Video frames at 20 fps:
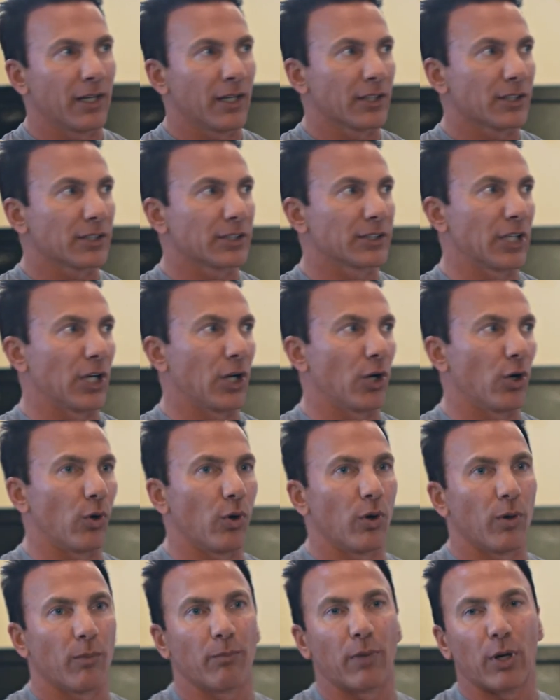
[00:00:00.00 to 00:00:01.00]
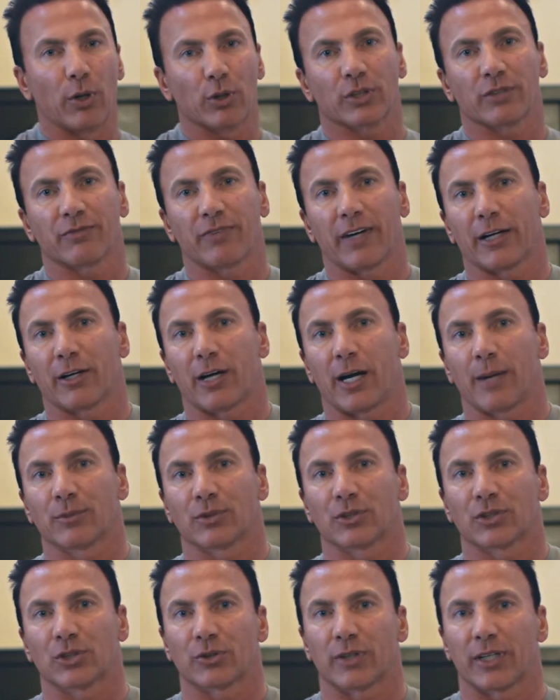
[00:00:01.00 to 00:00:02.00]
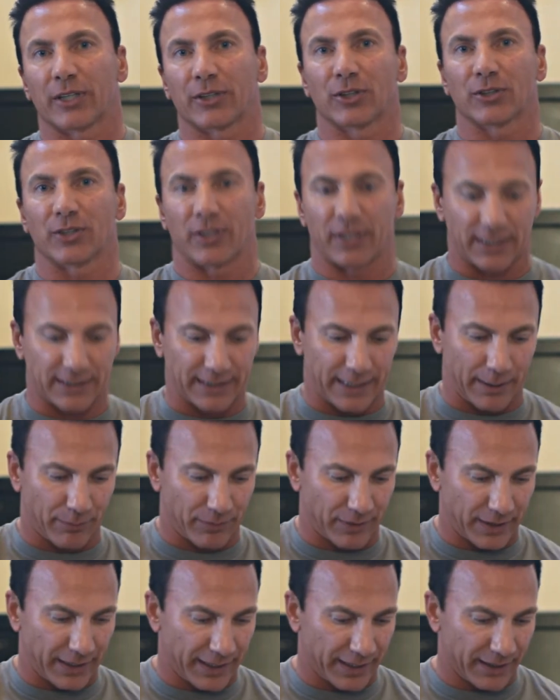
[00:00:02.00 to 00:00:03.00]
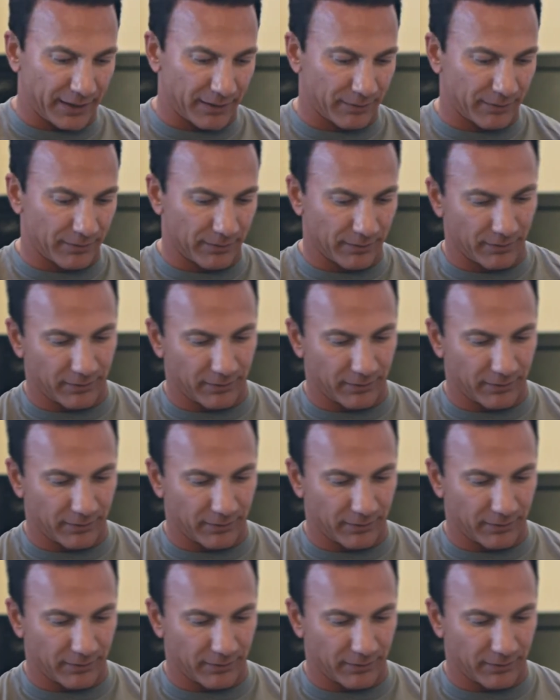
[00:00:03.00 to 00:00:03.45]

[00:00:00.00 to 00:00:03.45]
So most firearms instructors are the same thing.